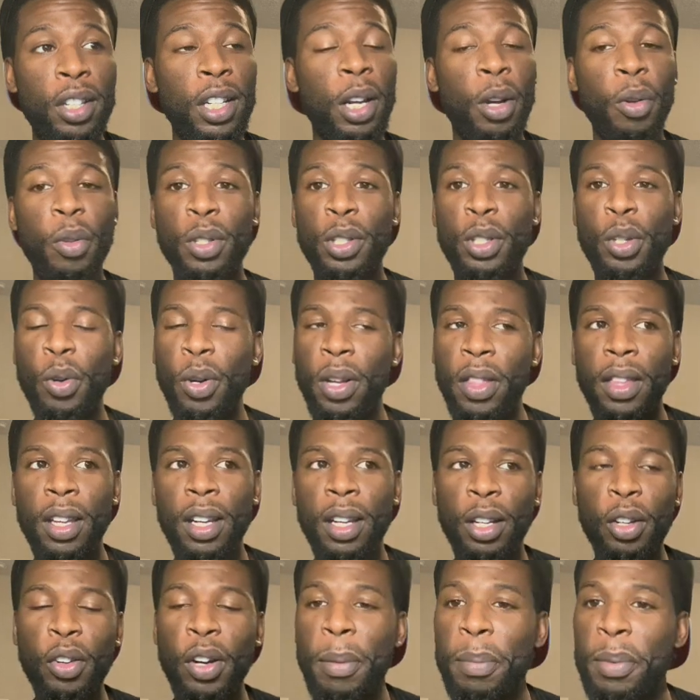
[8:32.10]
know, doing the
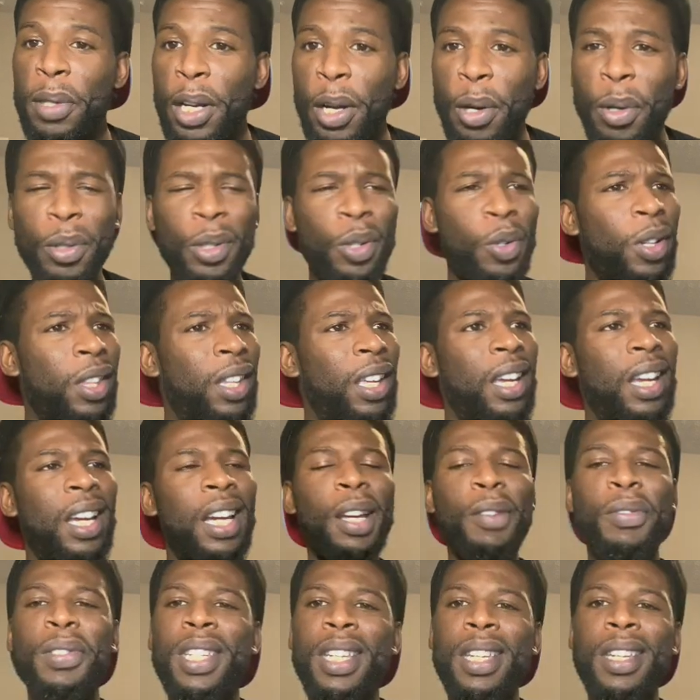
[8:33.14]
crypto, doing the
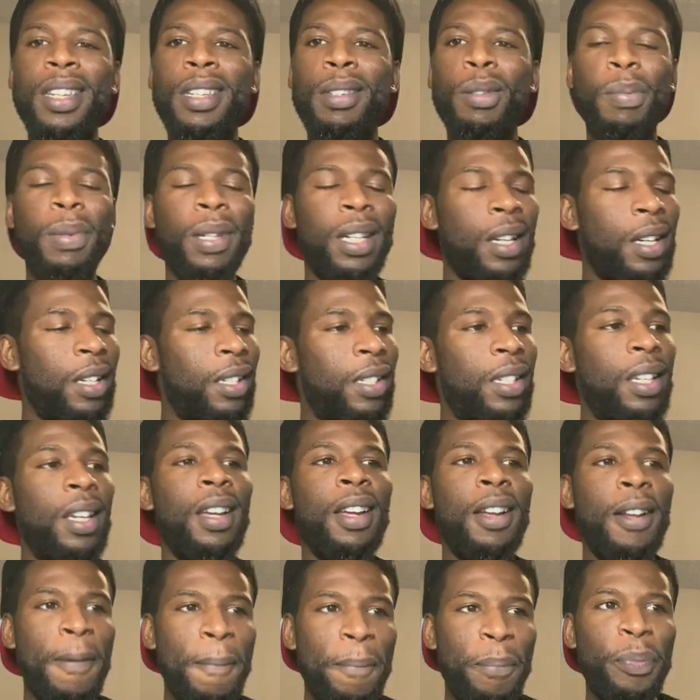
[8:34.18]
NFTs, because
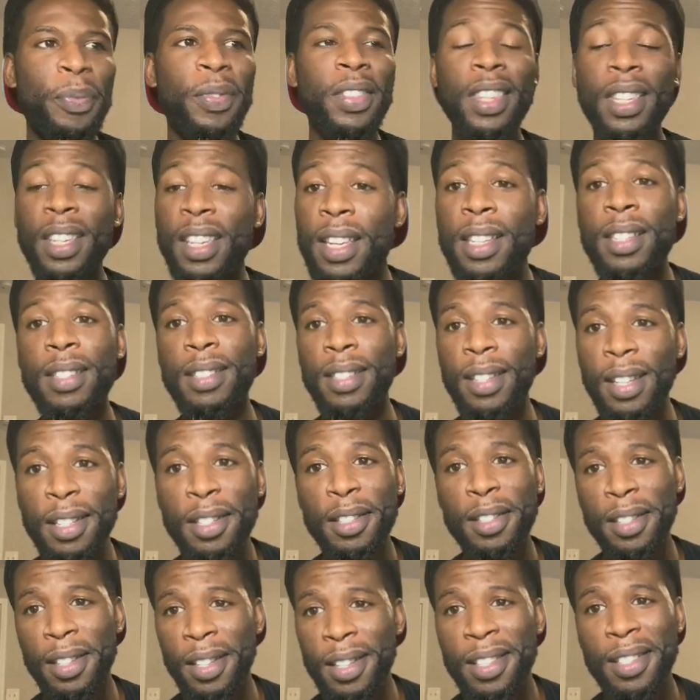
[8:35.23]

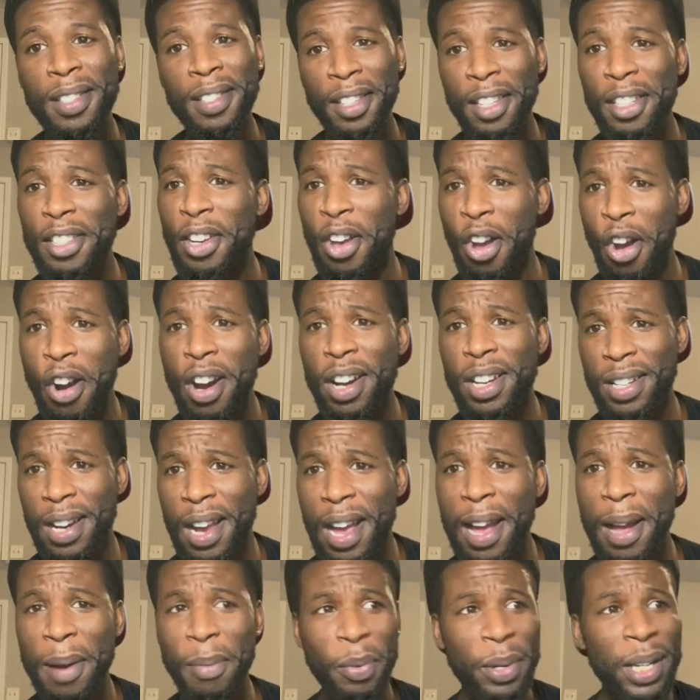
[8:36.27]
it's a hard
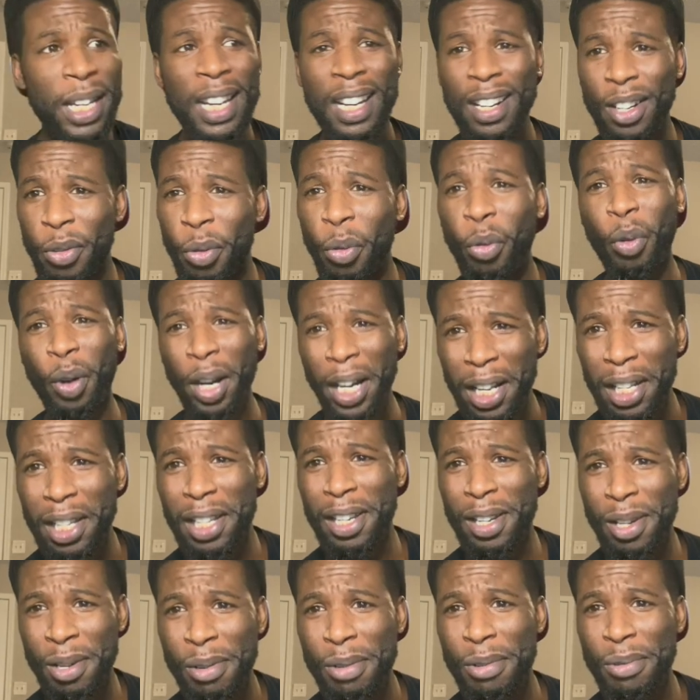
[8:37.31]
job. We get
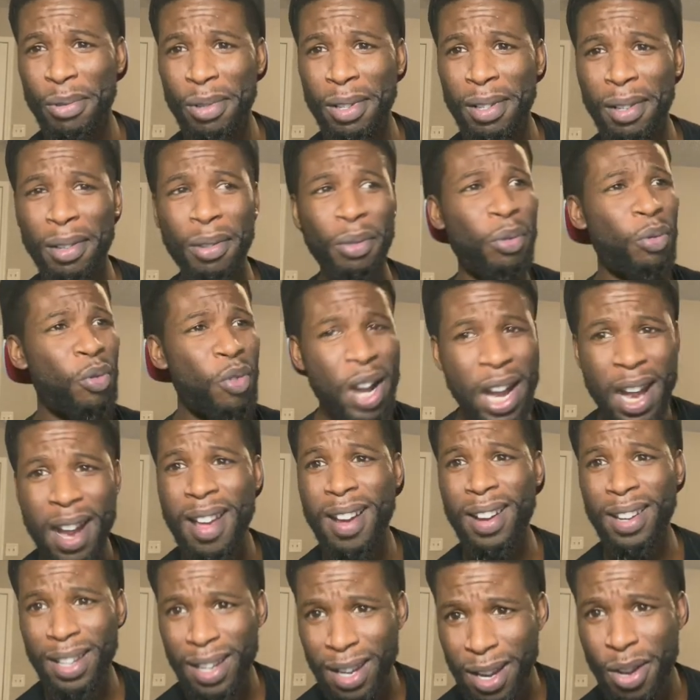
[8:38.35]
ridiculed.
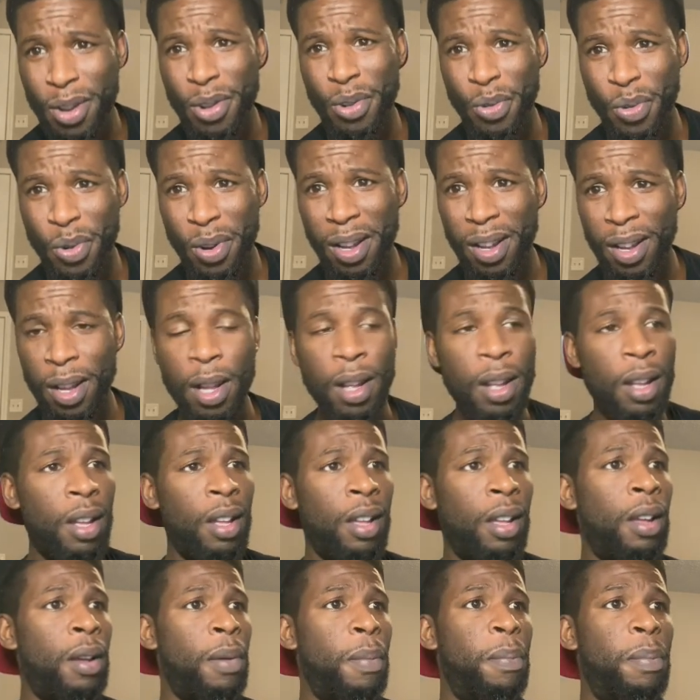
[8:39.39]

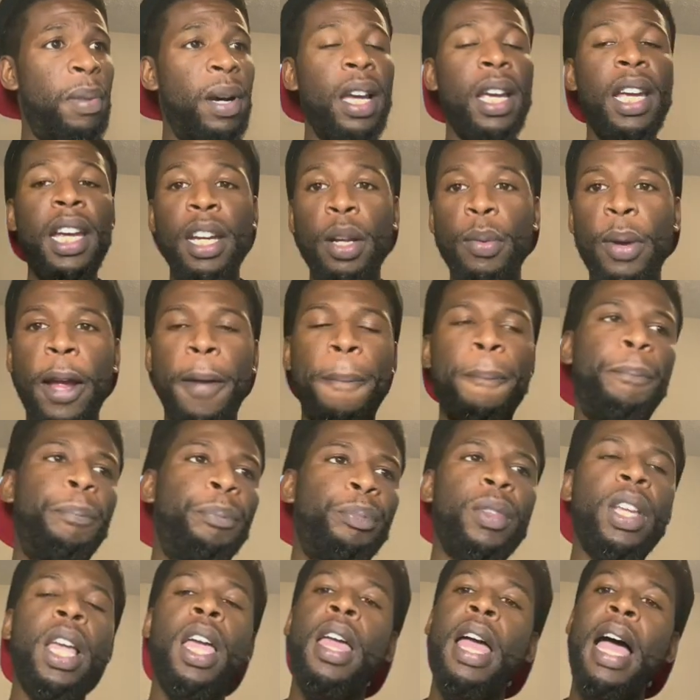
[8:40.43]
But anyway,
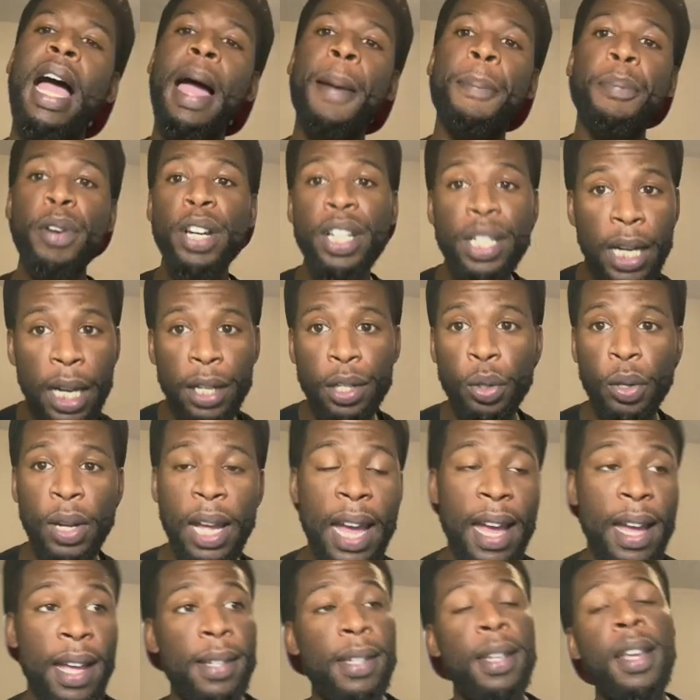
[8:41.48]
I appreciate you
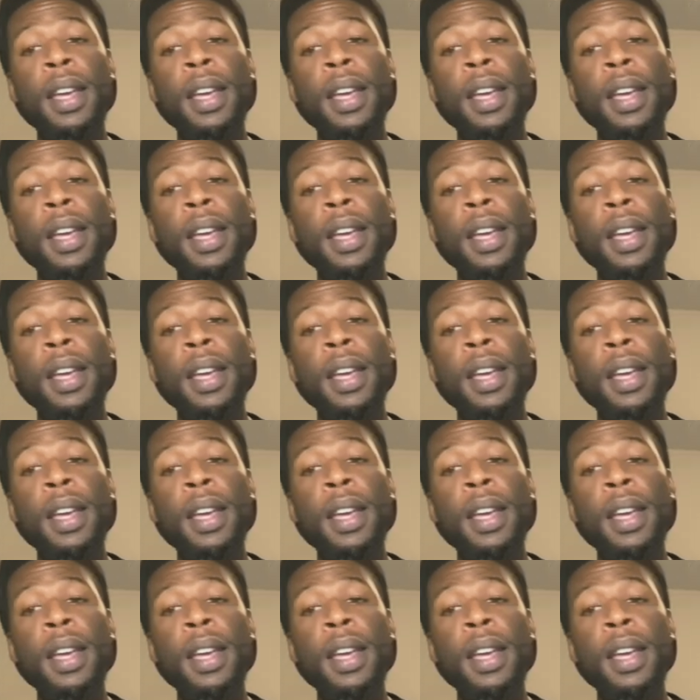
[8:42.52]
guys.